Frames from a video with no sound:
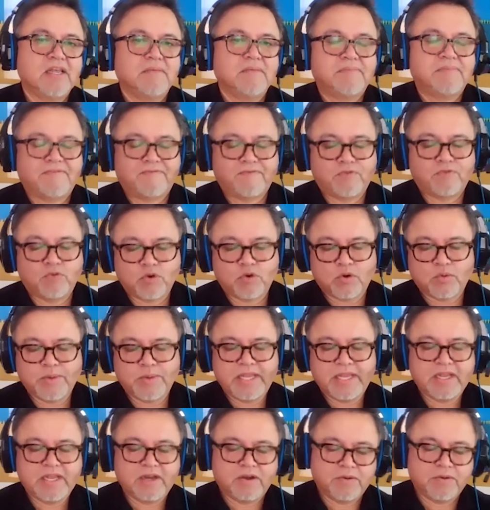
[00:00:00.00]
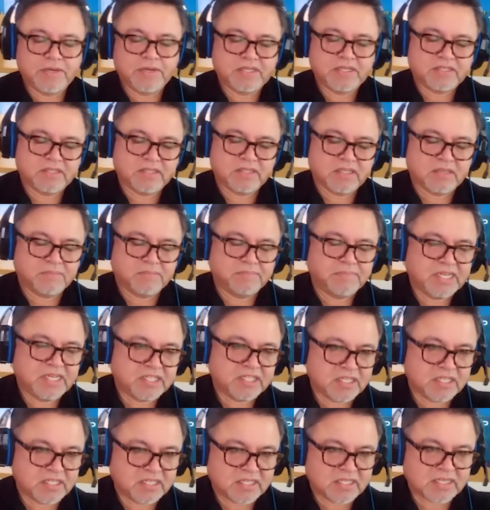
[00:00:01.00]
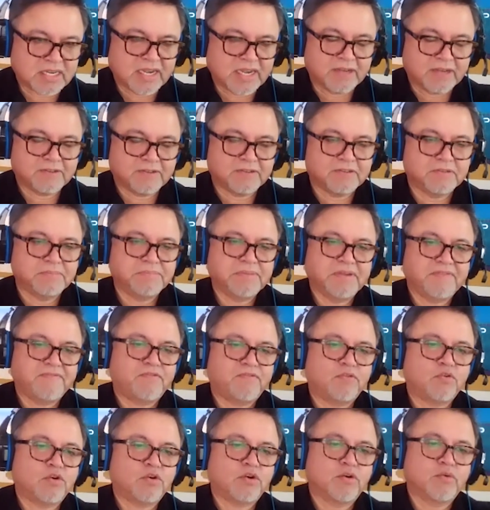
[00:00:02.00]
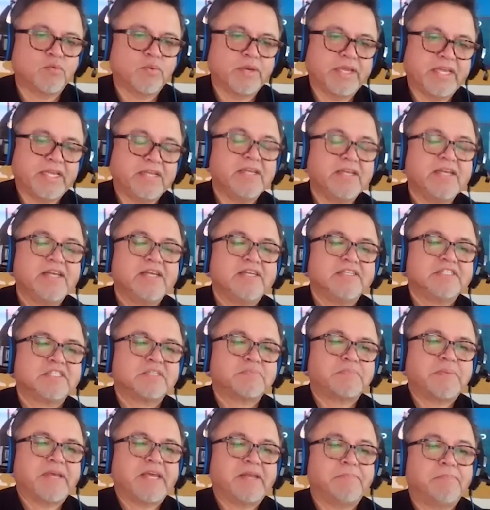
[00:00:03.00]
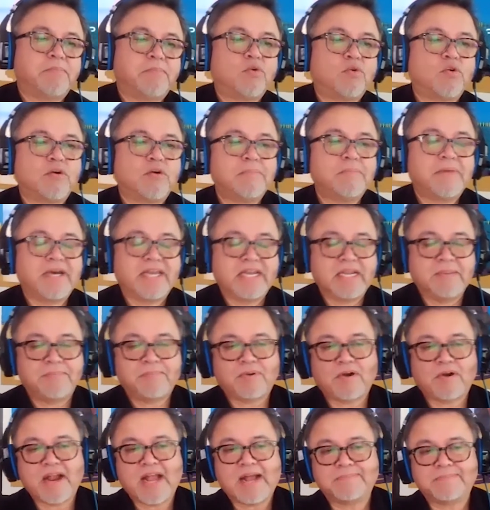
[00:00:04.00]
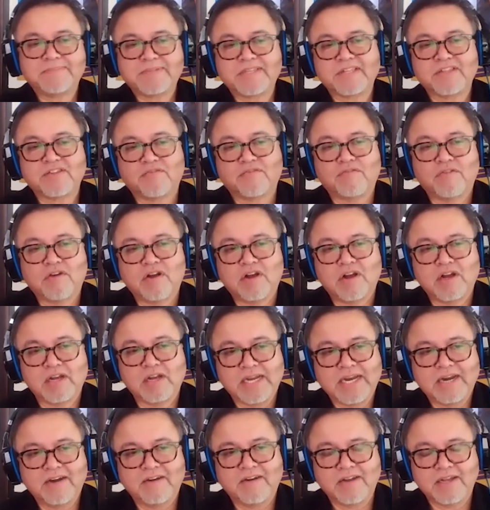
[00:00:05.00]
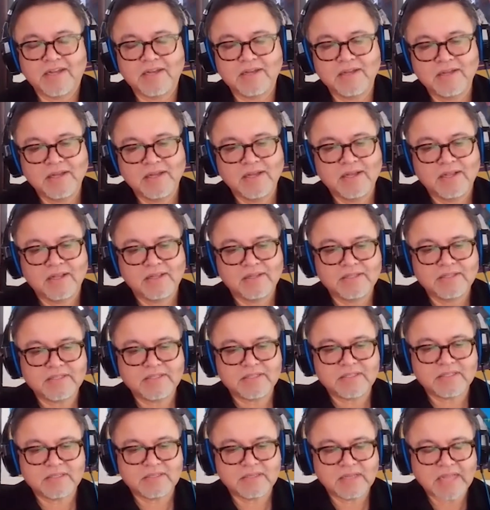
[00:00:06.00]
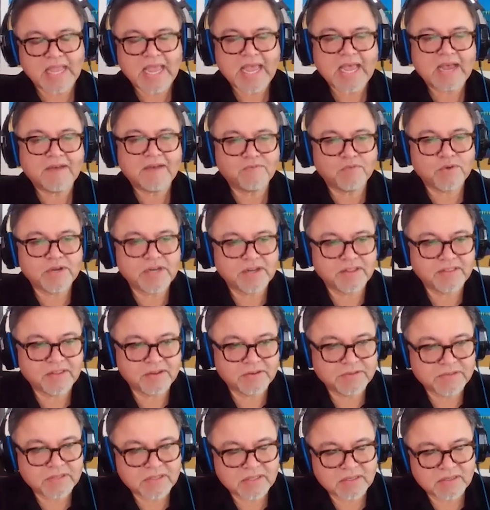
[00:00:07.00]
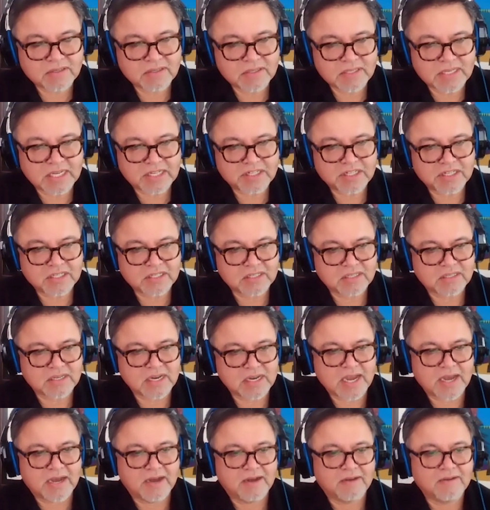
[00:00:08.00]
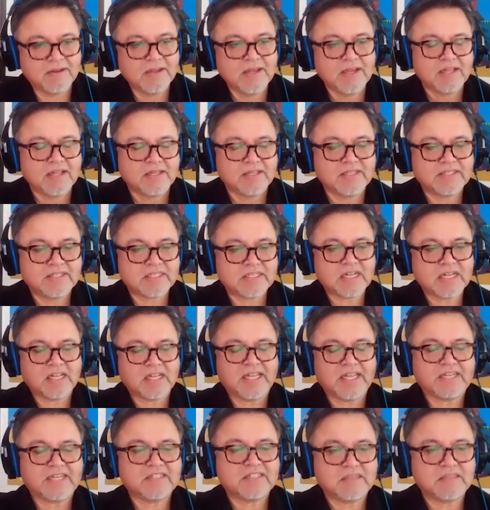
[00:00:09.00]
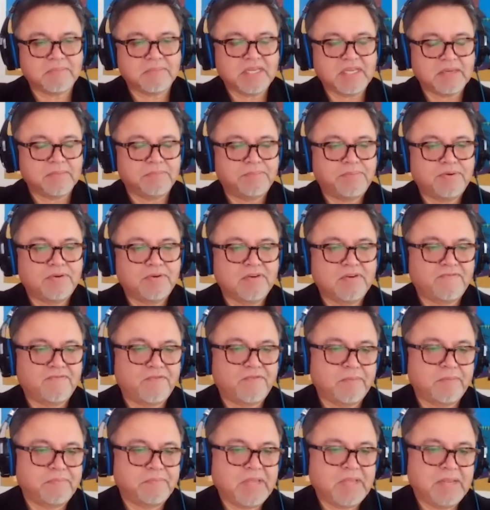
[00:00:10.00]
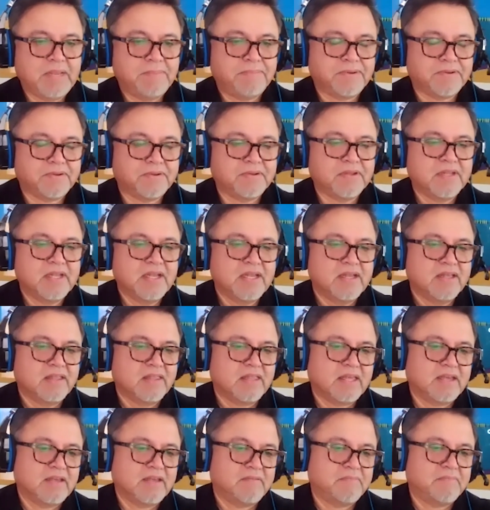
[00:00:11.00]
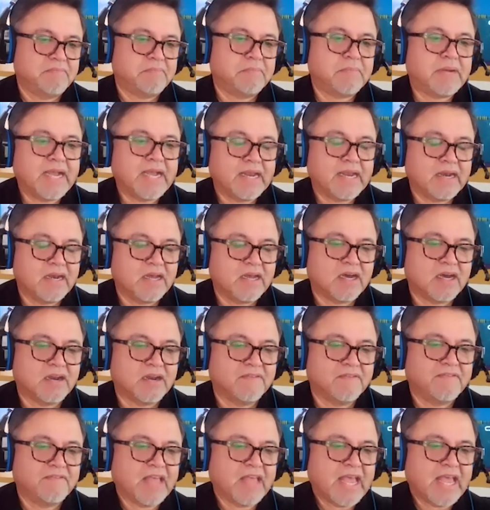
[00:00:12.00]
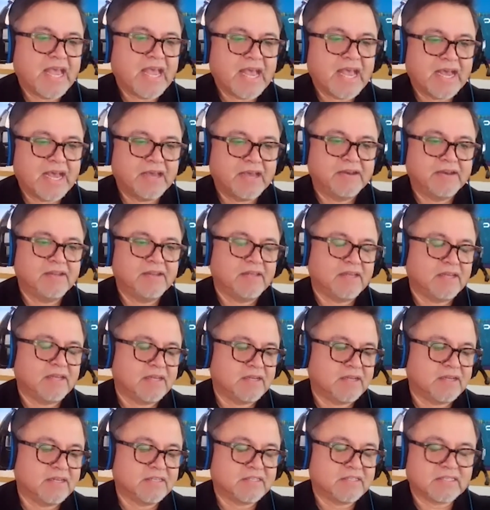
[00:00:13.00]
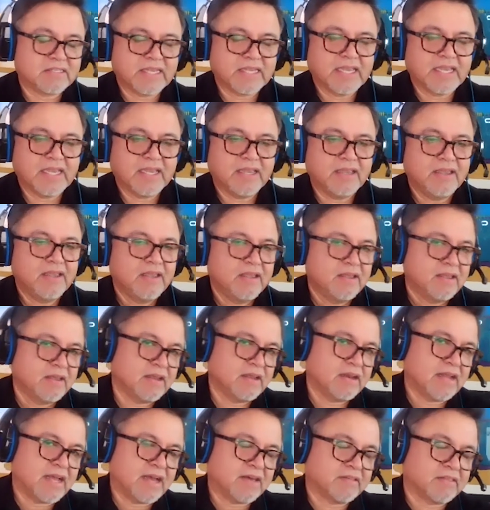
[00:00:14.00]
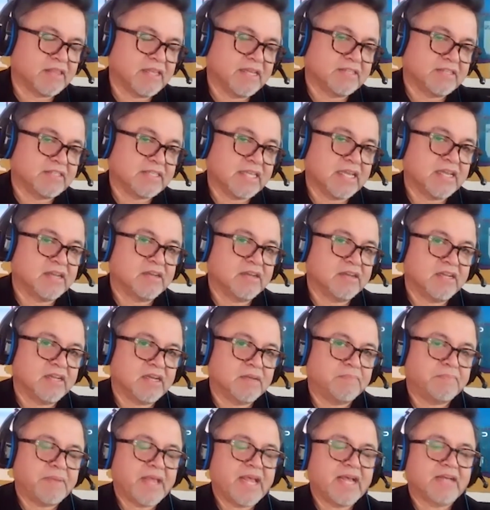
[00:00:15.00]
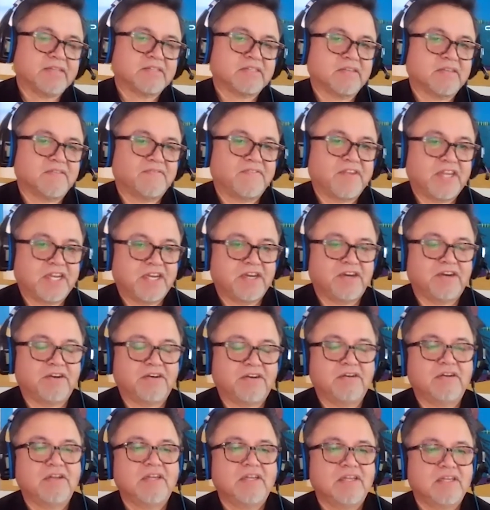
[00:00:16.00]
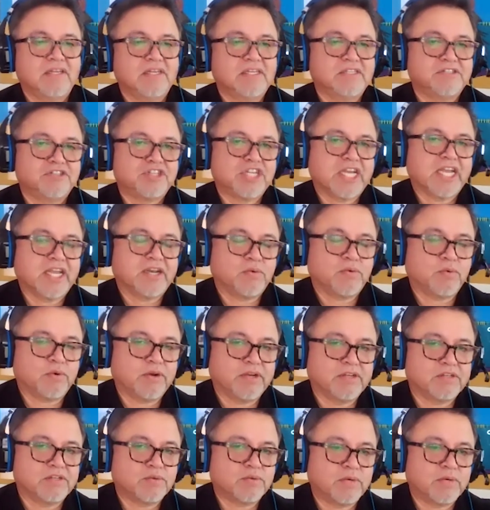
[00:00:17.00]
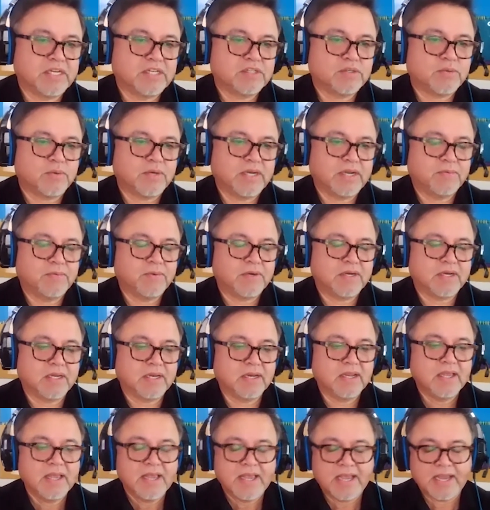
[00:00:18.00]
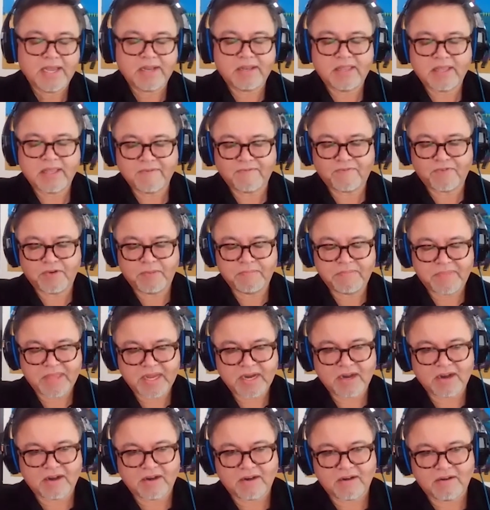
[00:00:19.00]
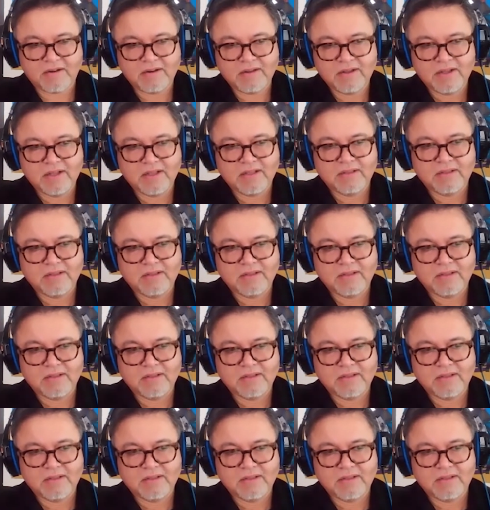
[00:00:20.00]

Before we go into the budget cycle, before we spend more money, perhaps in the wrong area. Let's have one of those sessions now. Let's collect some input from people that might not have had a say in how things ended up as of here in January of 2021. And then from there,